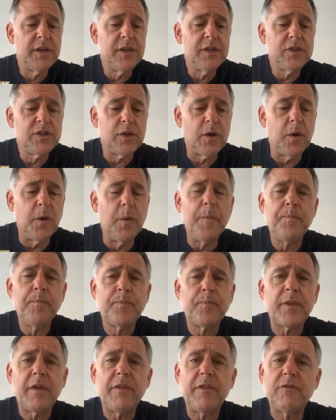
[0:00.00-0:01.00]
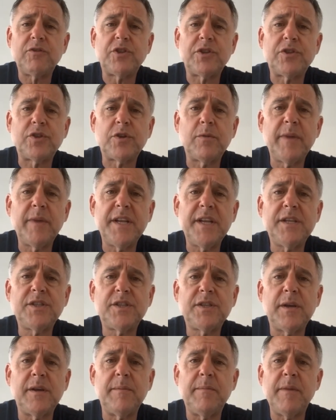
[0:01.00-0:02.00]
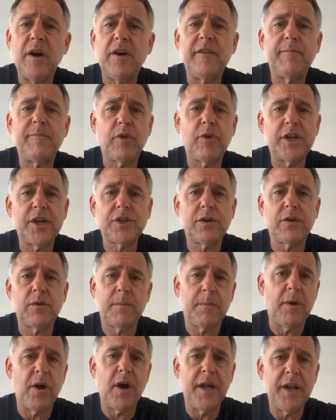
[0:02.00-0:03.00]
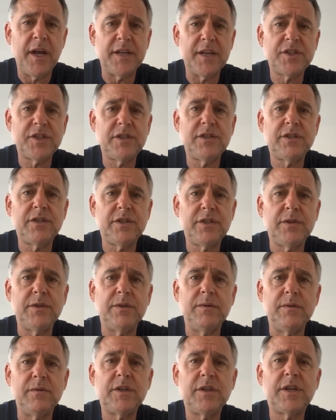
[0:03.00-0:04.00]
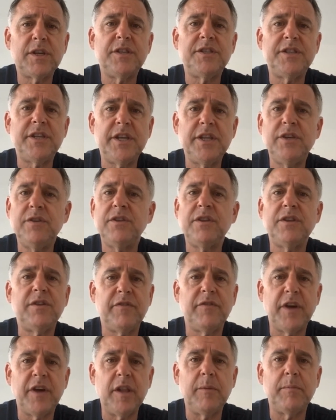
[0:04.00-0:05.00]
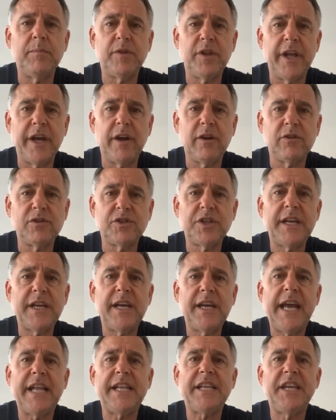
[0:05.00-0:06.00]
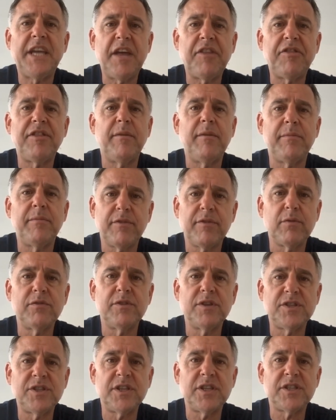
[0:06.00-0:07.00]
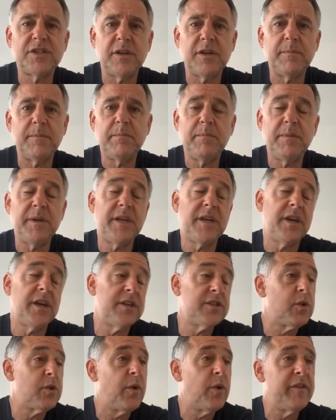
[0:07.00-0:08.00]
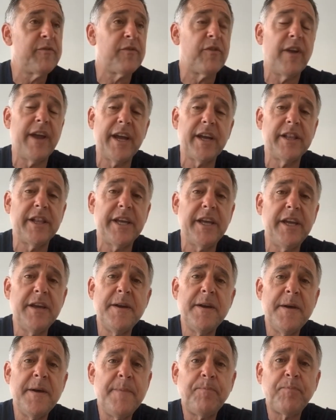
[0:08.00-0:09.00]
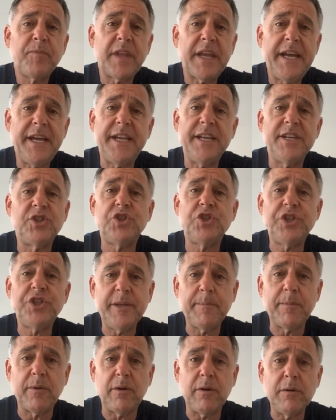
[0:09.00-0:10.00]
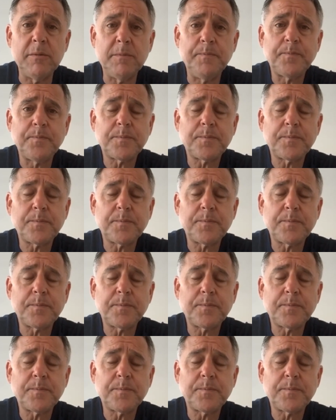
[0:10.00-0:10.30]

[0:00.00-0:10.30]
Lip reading: So there's a tremendous amount of pressure upon us to continue to develop players and get them through the system, because quite frankly, it is cheaper,